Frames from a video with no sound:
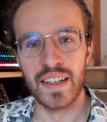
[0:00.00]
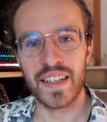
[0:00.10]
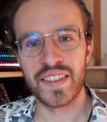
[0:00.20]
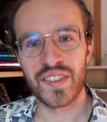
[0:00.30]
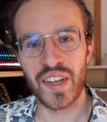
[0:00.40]

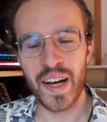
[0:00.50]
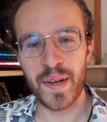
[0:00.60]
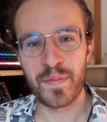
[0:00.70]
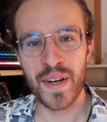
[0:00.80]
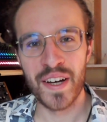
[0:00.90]
It's
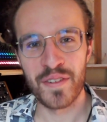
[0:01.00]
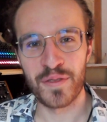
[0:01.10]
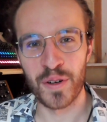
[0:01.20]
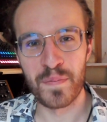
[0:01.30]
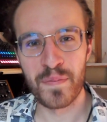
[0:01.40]
time
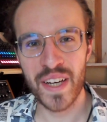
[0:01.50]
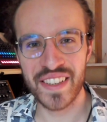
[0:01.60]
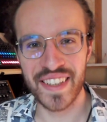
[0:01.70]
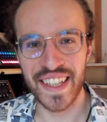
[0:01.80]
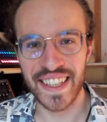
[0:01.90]
for
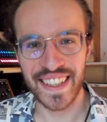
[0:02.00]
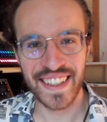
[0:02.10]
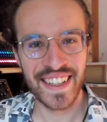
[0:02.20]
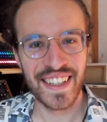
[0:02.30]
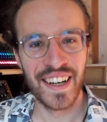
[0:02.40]
mixing.
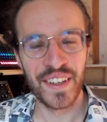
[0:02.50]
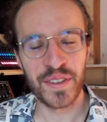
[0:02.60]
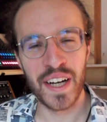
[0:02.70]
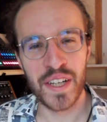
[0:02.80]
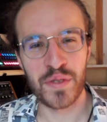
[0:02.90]
You
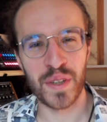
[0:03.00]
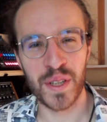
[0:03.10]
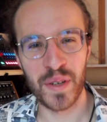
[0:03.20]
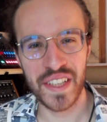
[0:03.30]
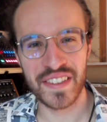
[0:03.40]
guys
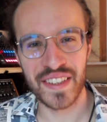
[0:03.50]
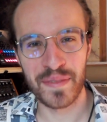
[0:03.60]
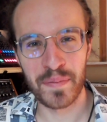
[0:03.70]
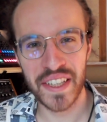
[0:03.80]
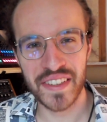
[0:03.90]
requested
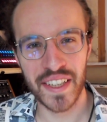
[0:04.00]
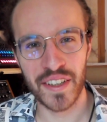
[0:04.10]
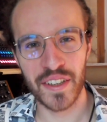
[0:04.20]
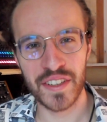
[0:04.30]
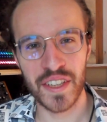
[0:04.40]
mixing
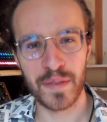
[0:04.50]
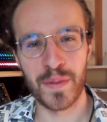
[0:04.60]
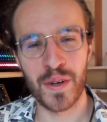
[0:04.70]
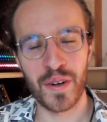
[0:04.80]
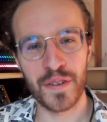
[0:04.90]
content
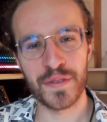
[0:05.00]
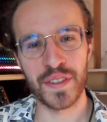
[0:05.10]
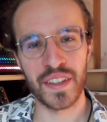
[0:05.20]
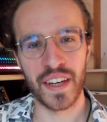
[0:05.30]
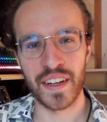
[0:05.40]
more
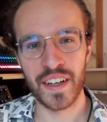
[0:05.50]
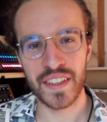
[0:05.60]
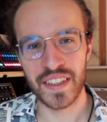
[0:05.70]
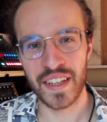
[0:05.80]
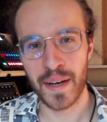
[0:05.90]
often than not,
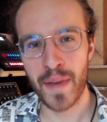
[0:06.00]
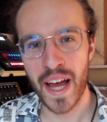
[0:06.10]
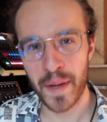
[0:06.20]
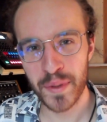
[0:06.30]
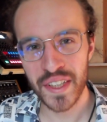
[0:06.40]
and I'm
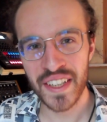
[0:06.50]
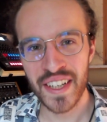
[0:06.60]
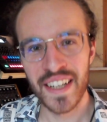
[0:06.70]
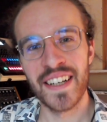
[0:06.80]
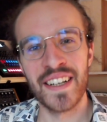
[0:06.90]
happy
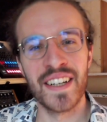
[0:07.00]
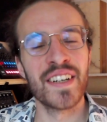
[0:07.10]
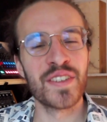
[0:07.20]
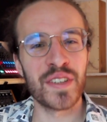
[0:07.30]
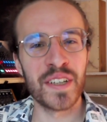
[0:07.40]

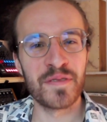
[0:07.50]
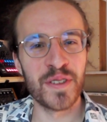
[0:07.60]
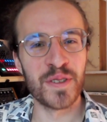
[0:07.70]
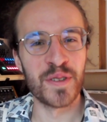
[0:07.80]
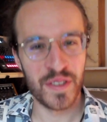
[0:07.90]
to give
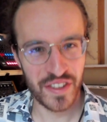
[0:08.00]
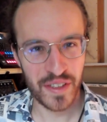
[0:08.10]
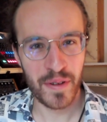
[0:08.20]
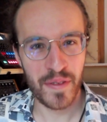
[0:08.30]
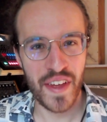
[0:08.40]
you some
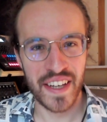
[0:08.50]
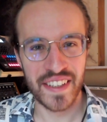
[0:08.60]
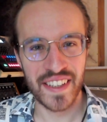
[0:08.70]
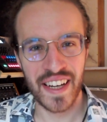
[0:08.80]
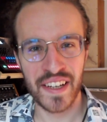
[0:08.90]
of that,
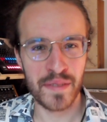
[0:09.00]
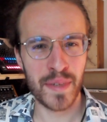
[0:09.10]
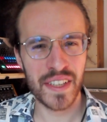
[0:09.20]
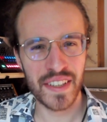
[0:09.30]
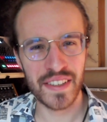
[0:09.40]
as
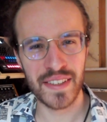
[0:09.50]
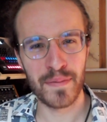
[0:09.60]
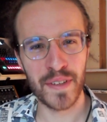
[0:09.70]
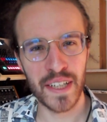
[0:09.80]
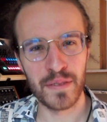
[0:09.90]
mixing is
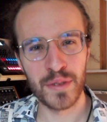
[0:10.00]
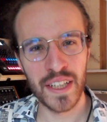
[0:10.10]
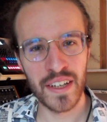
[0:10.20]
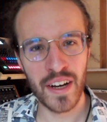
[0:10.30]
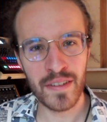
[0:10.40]
something I really
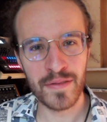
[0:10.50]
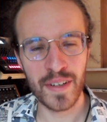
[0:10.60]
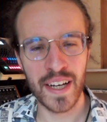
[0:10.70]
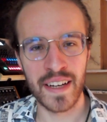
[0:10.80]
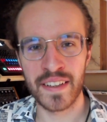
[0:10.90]
love,
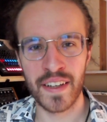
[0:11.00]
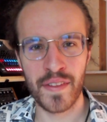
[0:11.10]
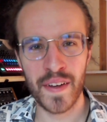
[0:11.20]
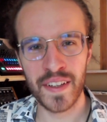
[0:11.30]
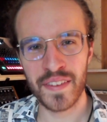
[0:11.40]
and I
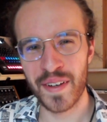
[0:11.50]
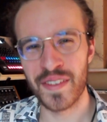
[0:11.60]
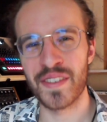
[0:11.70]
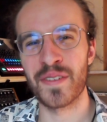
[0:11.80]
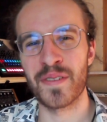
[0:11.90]
think there
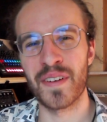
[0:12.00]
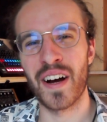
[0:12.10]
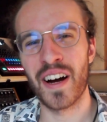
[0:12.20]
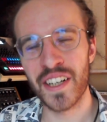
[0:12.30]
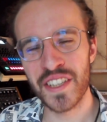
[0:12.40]
is a
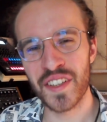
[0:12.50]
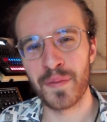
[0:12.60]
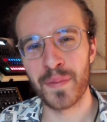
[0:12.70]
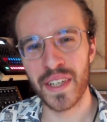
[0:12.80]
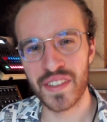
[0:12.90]
art in
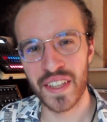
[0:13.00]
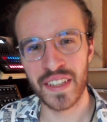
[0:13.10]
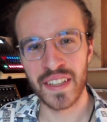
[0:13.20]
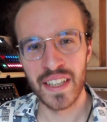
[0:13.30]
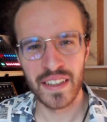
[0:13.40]

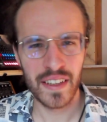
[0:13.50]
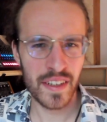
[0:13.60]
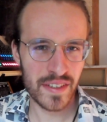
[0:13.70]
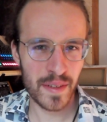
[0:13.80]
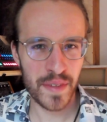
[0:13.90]
mixing that is
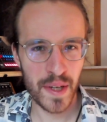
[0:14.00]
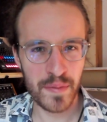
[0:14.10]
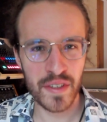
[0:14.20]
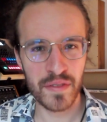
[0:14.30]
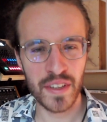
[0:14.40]
sometimes
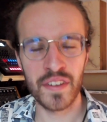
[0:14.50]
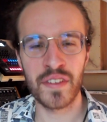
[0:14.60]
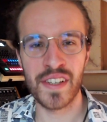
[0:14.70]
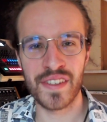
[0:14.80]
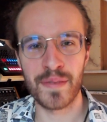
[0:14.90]
even
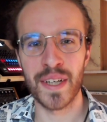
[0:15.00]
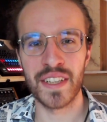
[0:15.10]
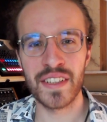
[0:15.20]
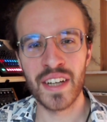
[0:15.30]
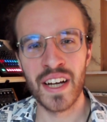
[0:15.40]

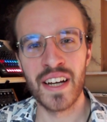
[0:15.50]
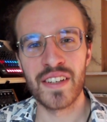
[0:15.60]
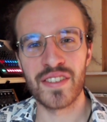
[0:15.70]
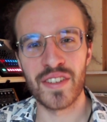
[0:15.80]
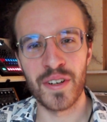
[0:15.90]
underestimated.
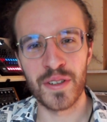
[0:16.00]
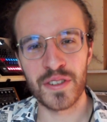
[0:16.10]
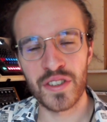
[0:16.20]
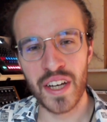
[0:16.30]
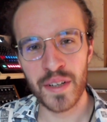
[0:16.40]
So
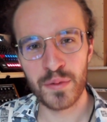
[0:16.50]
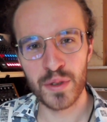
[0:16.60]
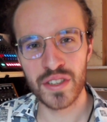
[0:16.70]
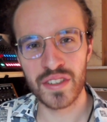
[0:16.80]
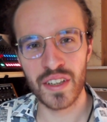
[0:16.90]
today we're
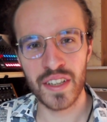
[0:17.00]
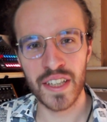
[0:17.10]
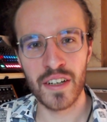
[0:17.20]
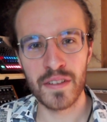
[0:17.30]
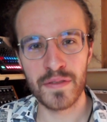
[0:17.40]
starting
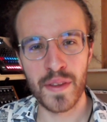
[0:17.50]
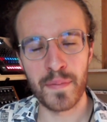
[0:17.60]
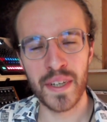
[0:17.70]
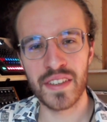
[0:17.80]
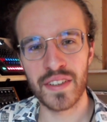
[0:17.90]
off the
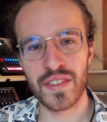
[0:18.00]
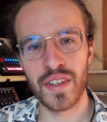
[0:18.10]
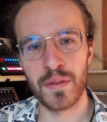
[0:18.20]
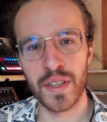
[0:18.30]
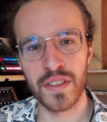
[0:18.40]
mixing
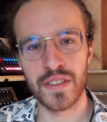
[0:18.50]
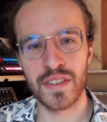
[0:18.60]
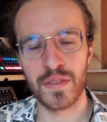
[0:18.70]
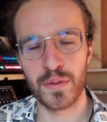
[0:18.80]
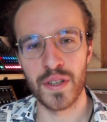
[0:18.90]
series
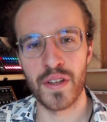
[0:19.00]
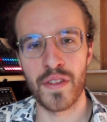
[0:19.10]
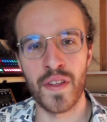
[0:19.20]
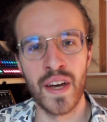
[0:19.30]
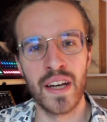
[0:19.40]
with
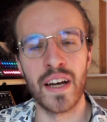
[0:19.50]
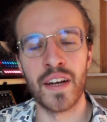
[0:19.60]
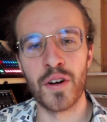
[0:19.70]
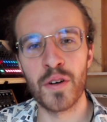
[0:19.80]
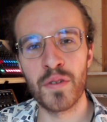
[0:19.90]
an
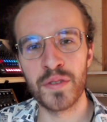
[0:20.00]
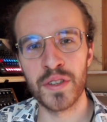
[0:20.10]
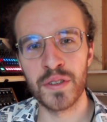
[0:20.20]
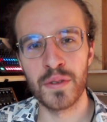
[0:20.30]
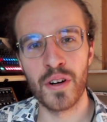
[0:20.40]

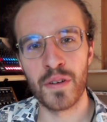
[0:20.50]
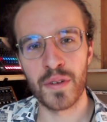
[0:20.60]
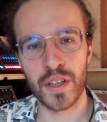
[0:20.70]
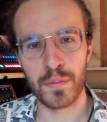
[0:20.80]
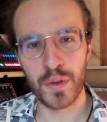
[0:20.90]
overview over
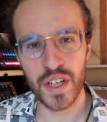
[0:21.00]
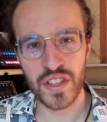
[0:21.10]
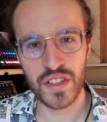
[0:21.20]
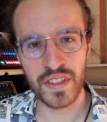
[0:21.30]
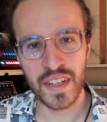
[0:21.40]

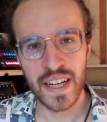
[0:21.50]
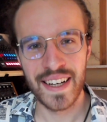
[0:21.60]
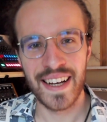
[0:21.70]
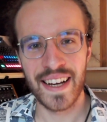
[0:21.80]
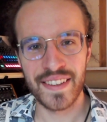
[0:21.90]
compression
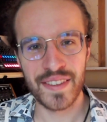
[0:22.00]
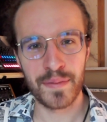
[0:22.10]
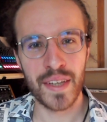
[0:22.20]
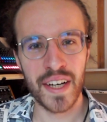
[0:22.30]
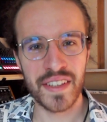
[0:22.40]
and some
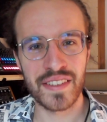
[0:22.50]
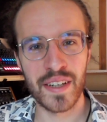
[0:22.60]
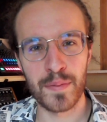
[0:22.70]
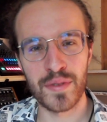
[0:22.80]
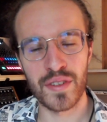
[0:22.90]
nice
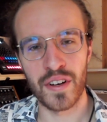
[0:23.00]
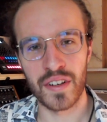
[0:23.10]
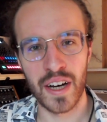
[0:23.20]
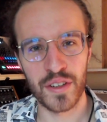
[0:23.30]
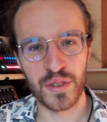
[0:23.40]
tips on
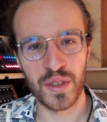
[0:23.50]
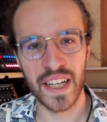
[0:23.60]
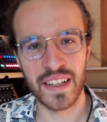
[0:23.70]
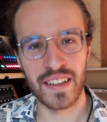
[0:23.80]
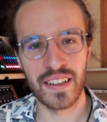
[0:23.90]
how to
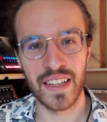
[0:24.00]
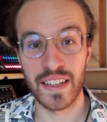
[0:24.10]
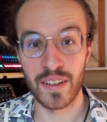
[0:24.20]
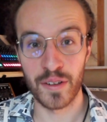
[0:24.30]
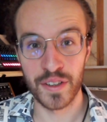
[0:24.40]
handle
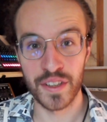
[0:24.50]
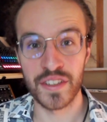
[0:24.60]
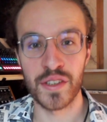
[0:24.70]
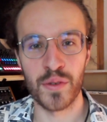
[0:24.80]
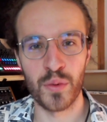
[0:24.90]
and learn it
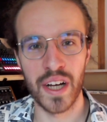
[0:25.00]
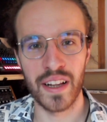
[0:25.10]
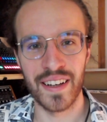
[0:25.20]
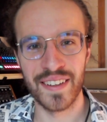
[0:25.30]
well.